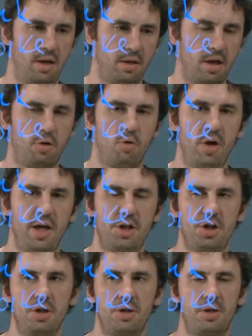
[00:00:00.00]

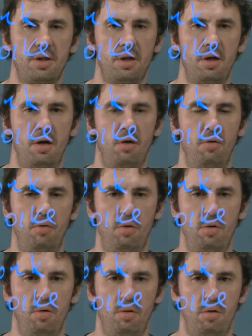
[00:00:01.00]
calculations
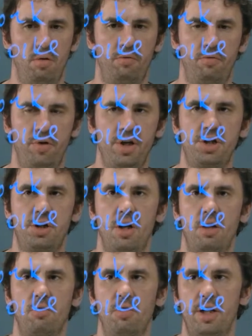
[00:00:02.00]
of rich
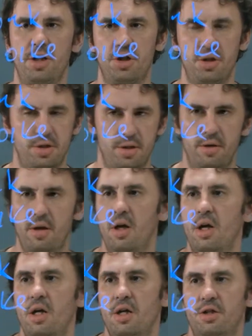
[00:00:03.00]
calculations.
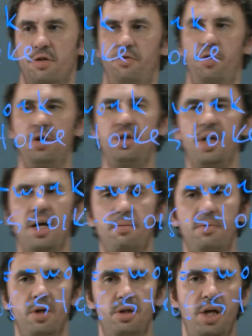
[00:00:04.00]
The third
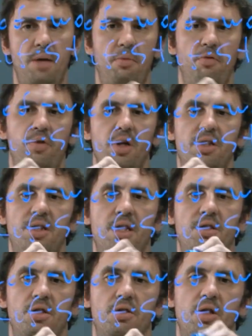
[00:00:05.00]
type of
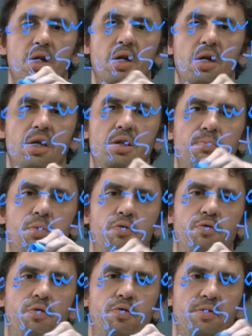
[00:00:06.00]
consensus is
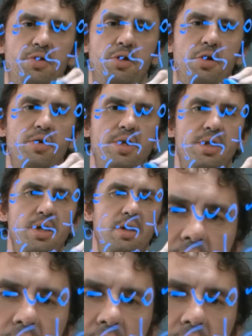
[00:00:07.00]
proof of authority.